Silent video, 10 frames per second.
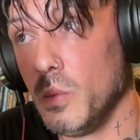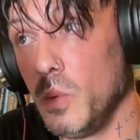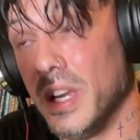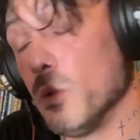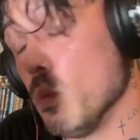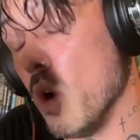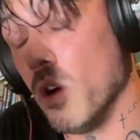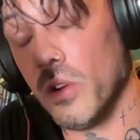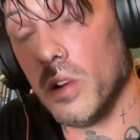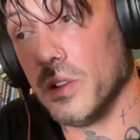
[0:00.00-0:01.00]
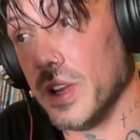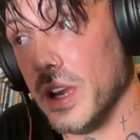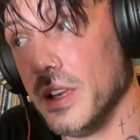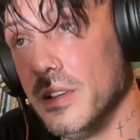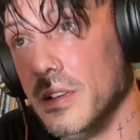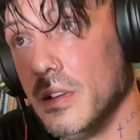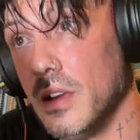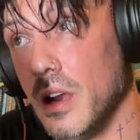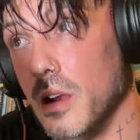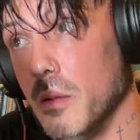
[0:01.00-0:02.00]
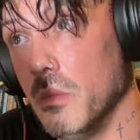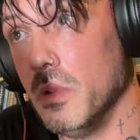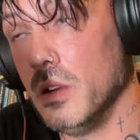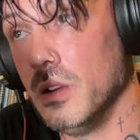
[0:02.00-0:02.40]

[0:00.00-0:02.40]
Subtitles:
we had one holiday when